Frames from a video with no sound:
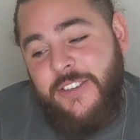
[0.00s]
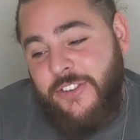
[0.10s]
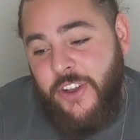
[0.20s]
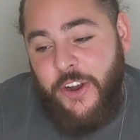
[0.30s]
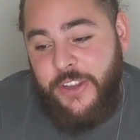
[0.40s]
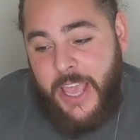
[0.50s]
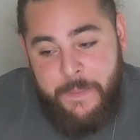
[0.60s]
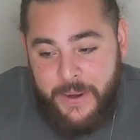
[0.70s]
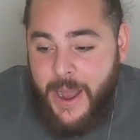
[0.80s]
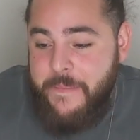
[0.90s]
So
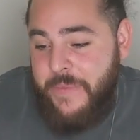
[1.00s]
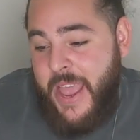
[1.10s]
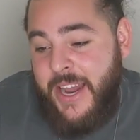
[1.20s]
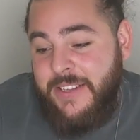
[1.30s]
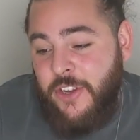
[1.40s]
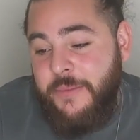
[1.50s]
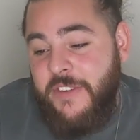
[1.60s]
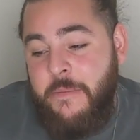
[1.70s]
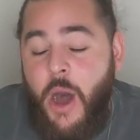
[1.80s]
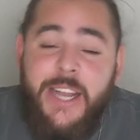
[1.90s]
keep it up. And in terms
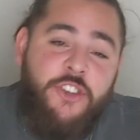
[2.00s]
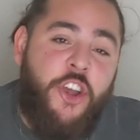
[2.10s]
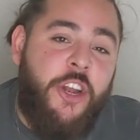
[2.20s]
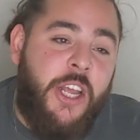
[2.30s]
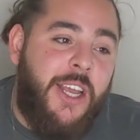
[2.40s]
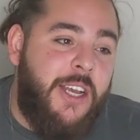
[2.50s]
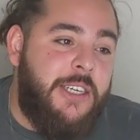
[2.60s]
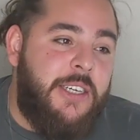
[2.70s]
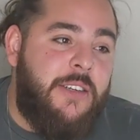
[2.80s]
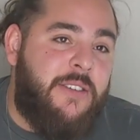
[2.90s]
of my journey,
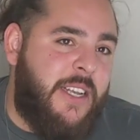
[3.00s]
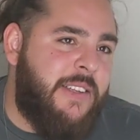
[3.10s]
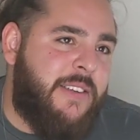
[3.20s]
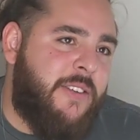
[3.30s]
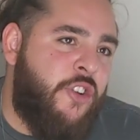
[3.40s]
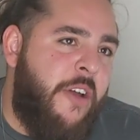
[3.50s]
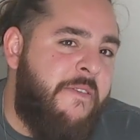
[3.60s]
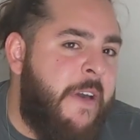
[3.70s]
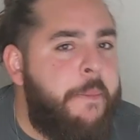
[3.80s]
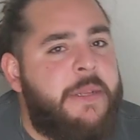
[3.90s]
since
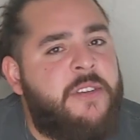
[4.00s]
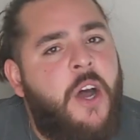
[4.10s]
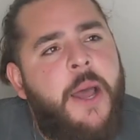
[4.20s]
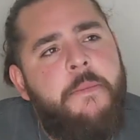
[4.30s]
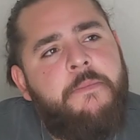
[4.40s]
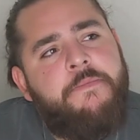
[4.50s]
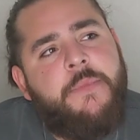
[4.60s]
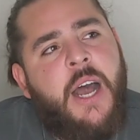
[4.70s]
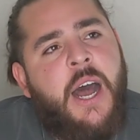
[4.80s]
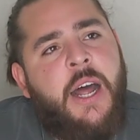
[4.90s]
November time,
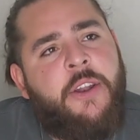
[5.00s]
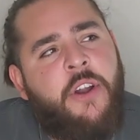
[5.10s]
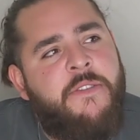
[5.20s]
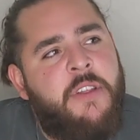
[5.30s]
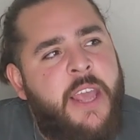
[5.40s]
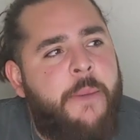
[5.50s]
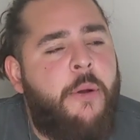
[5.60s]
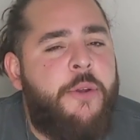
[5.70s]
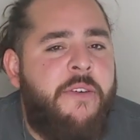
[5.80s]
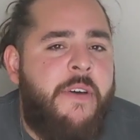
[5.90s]
uh, not even, yeah,
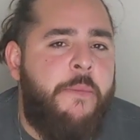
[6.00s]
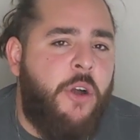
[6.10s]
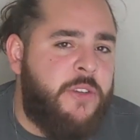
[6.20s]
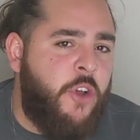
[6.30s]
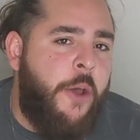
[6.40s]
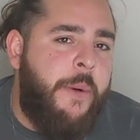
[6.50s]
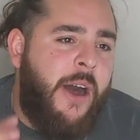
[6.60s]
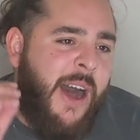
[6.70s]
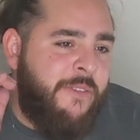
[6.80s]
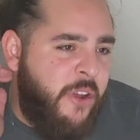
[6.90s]
probably November,
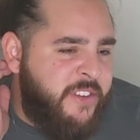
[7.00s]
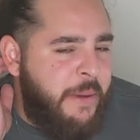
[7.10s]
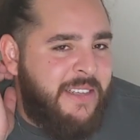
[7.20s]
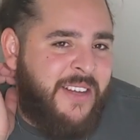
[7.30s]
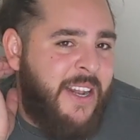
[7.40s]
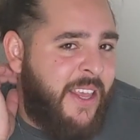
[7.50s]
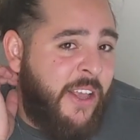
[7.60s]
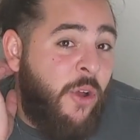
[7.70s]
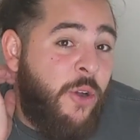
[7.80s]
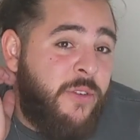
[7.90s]
October, I've lost about 10
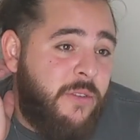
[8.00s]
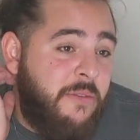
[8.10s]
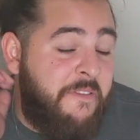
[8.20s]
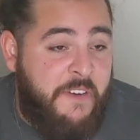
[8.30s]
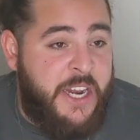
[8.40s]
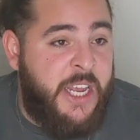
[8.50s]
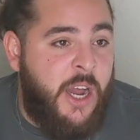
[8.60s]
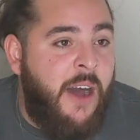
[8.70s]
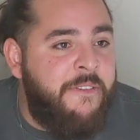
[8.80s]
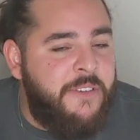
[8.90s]
kilos, funny
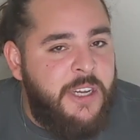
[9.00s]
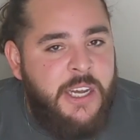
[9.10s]
enough.